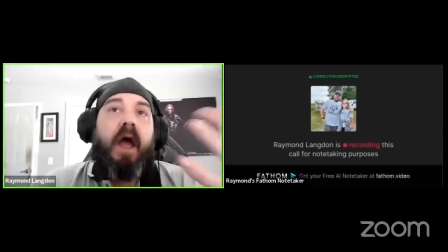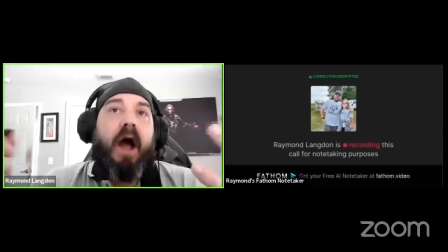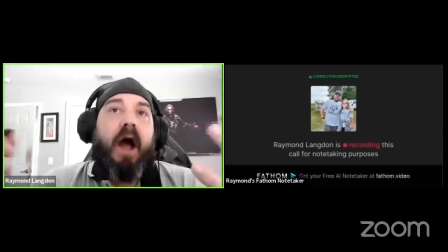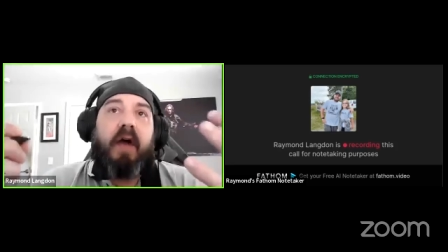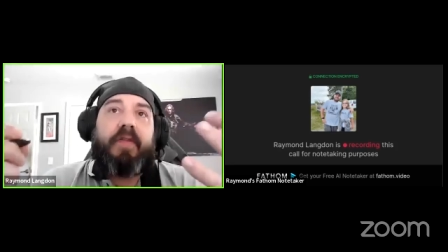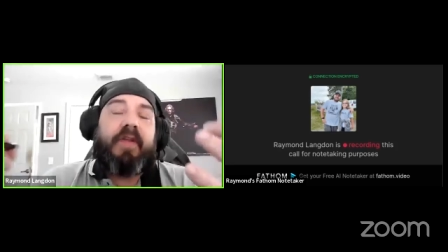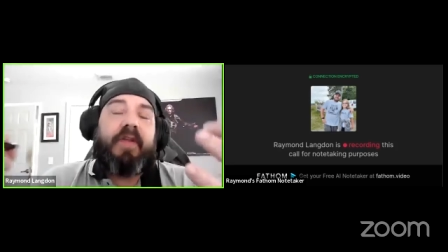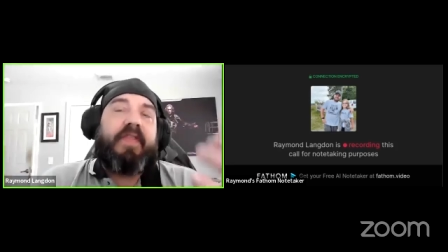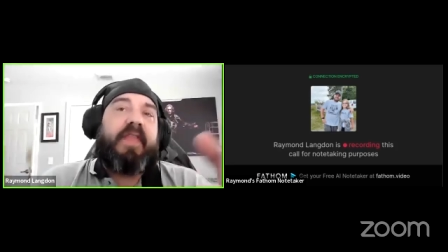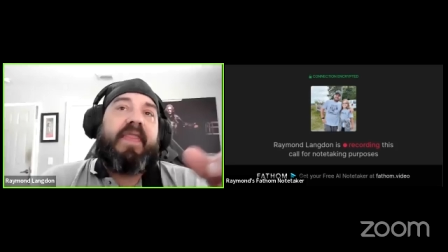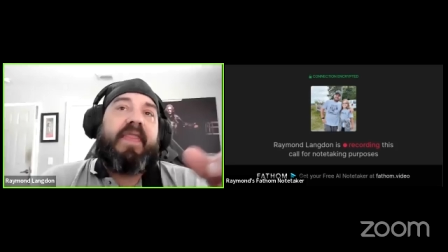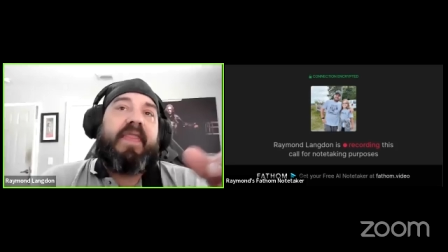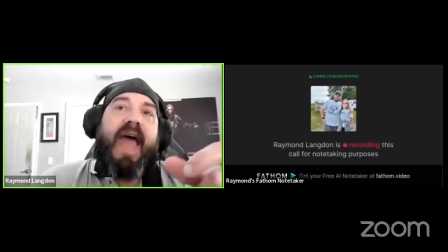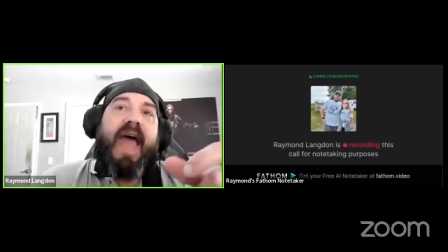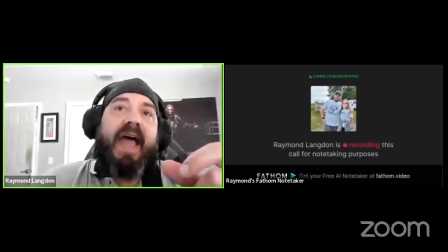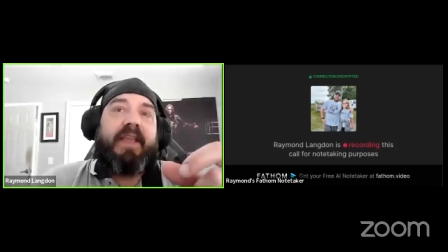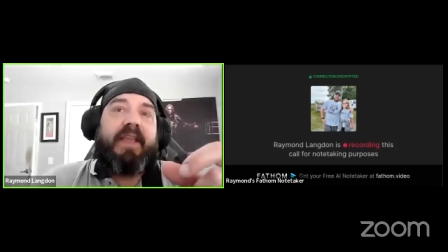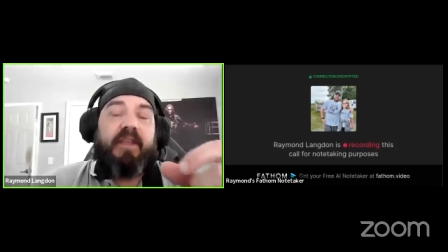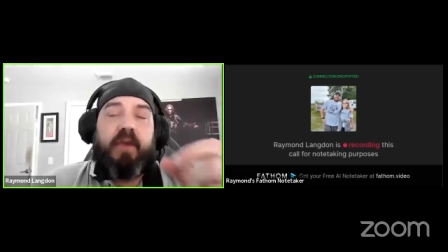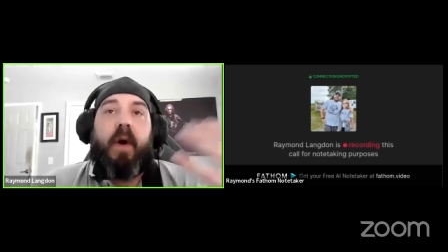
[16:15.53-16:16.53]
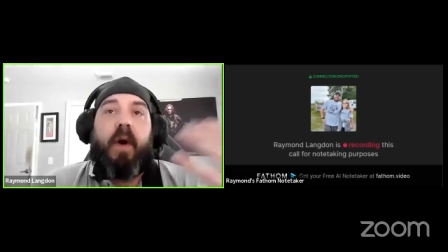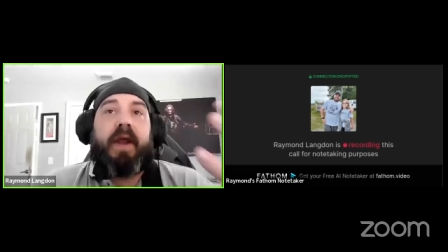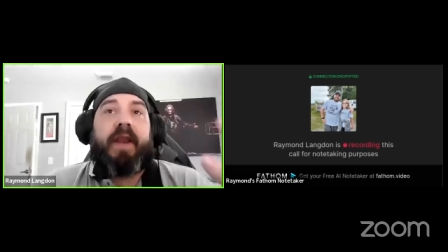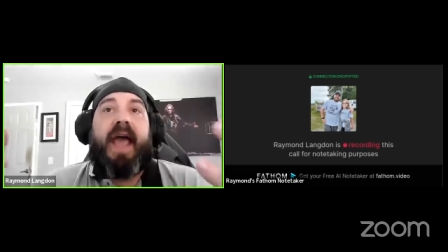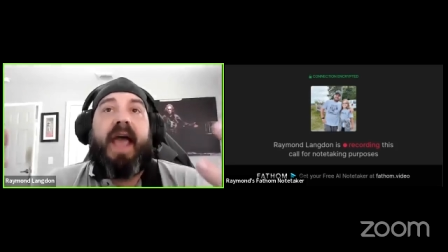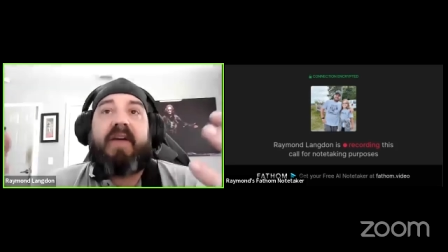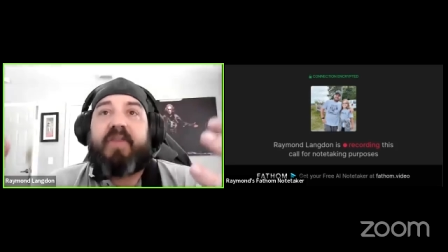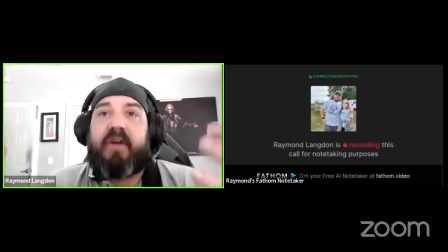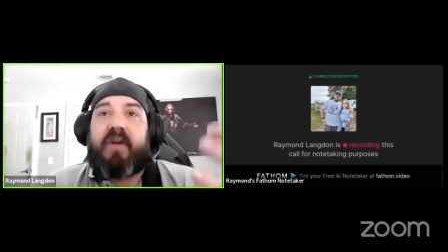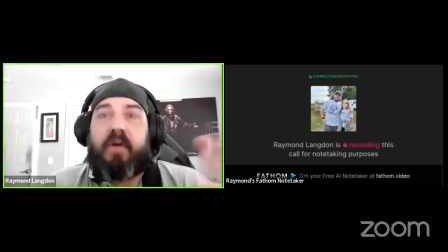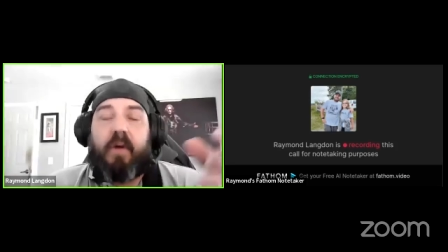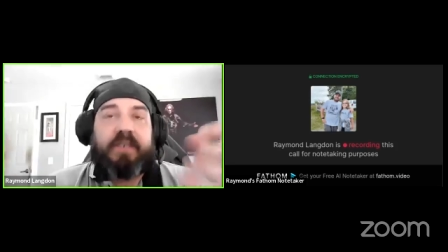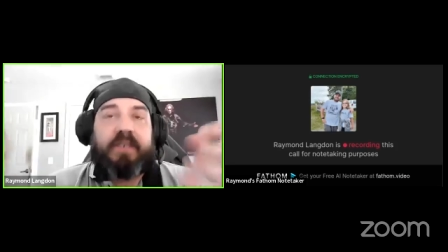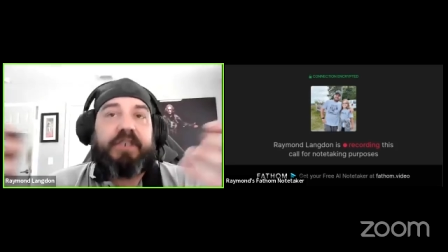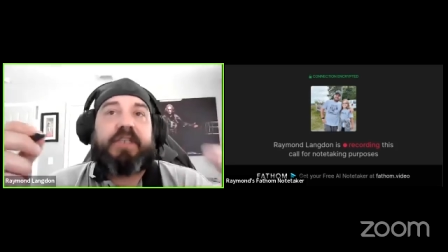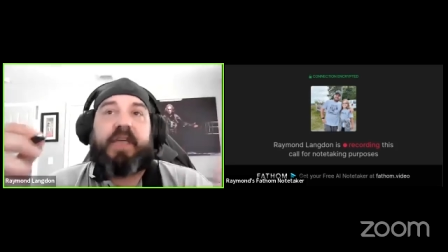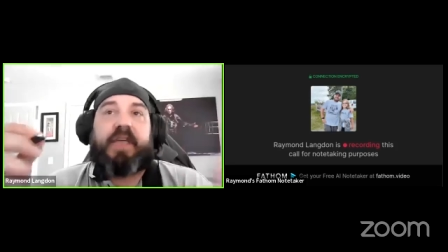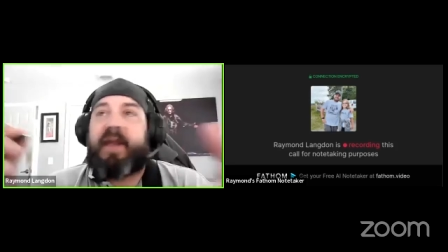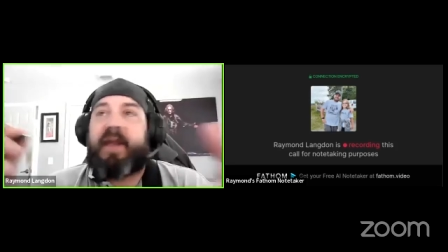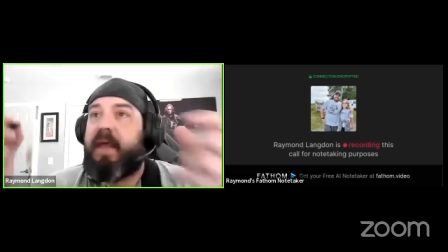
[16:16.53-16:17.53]
Other than that, you want to have a
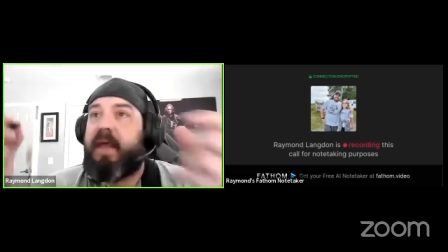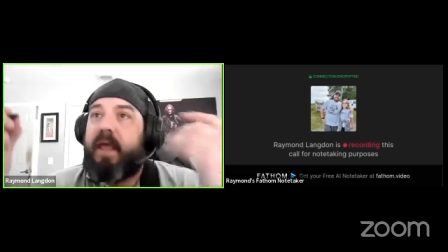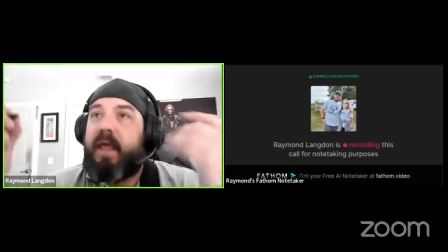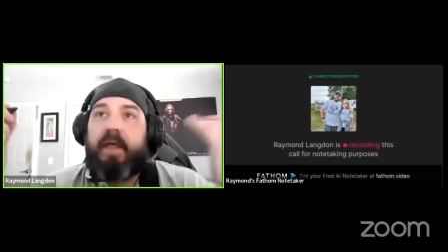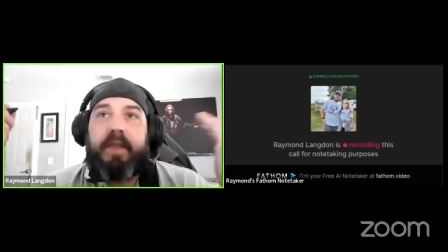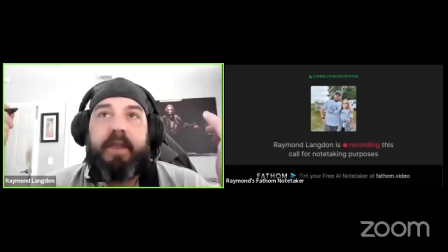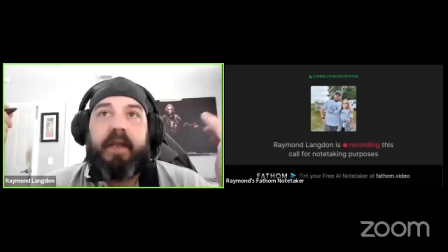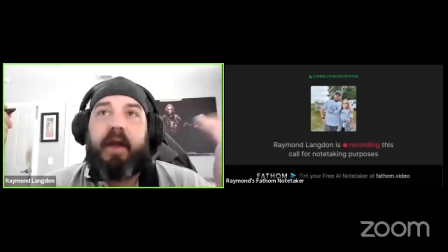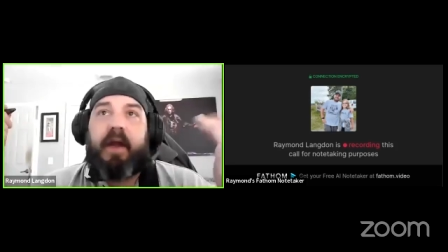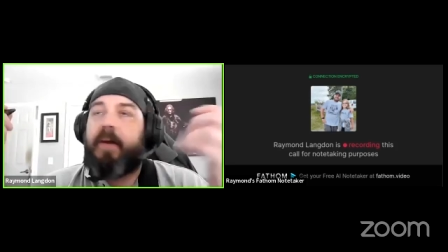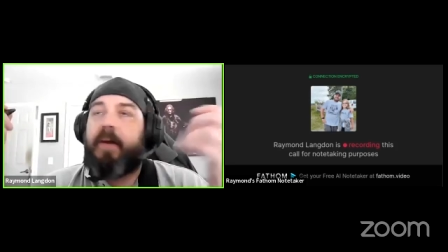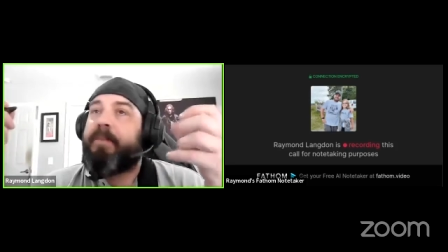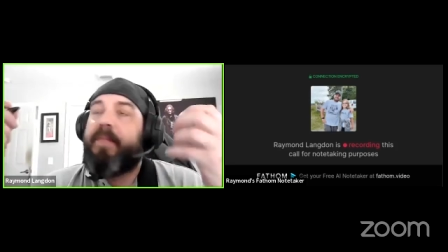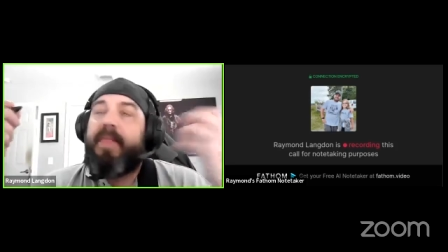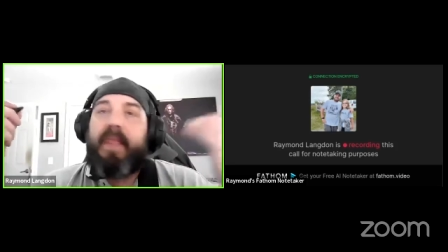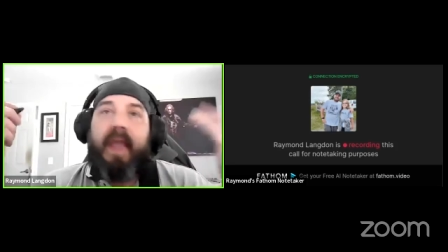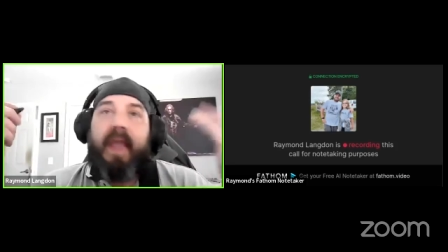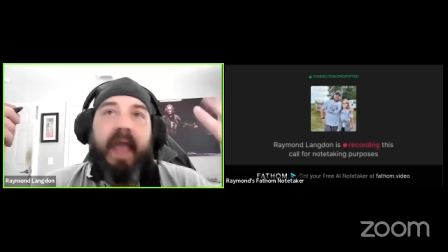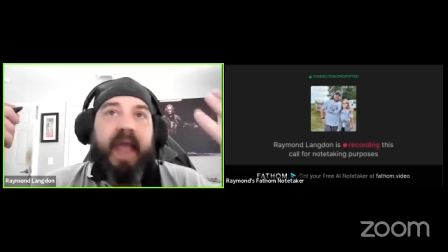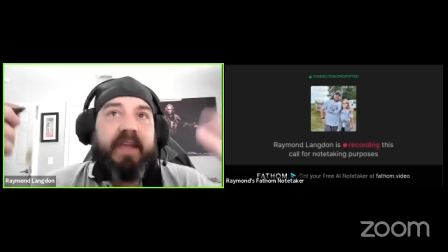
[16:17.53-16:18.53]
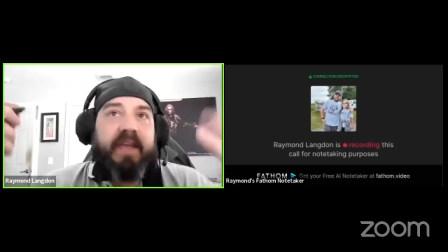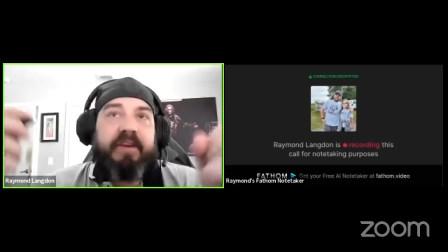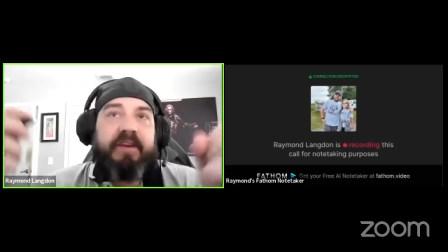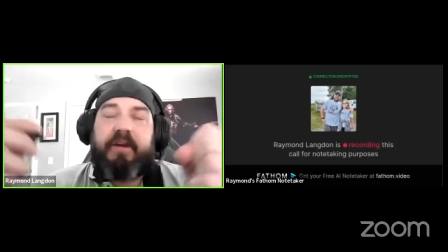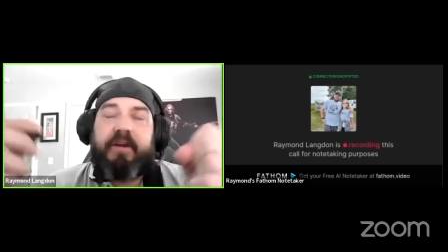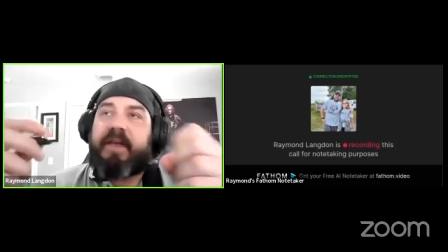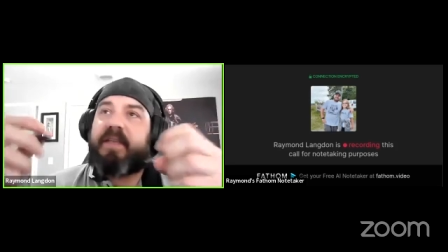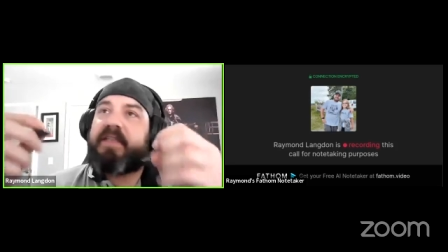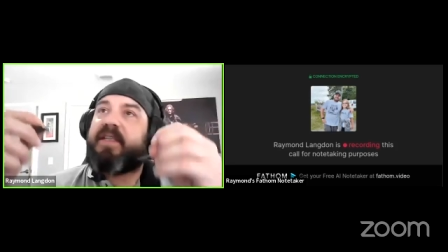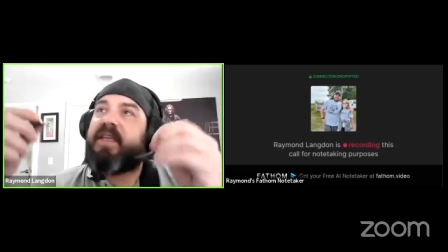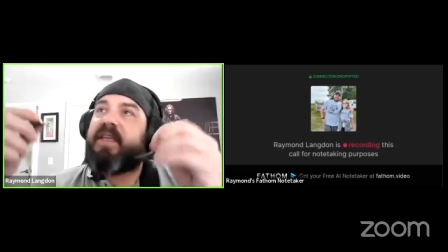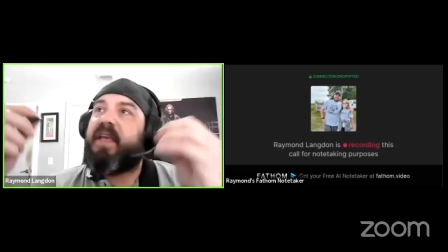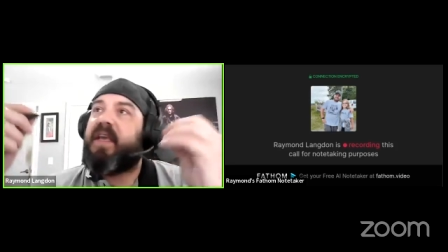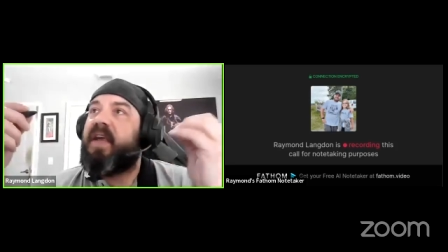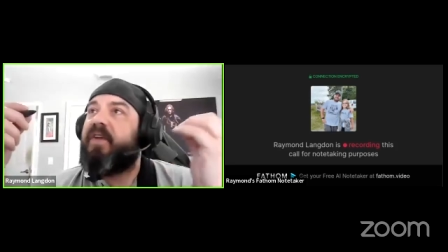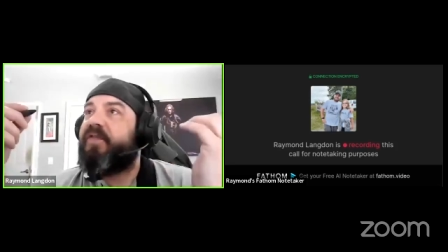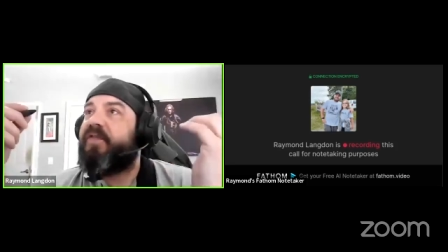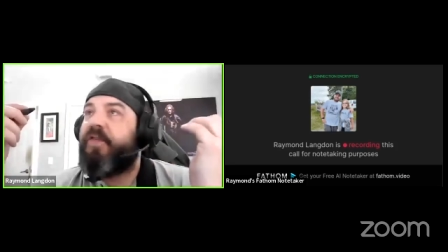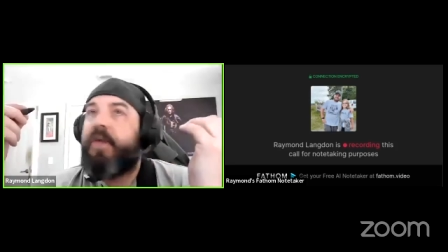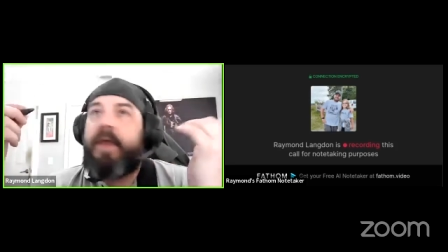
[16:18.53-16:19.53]
question, you know, hey, curious
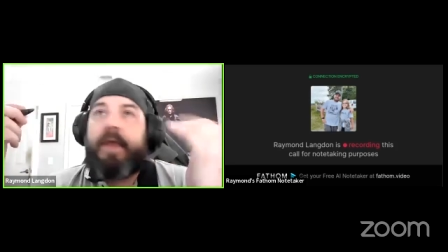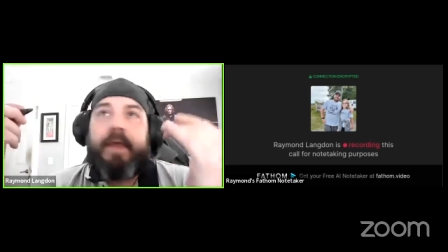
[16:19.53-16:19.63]
if,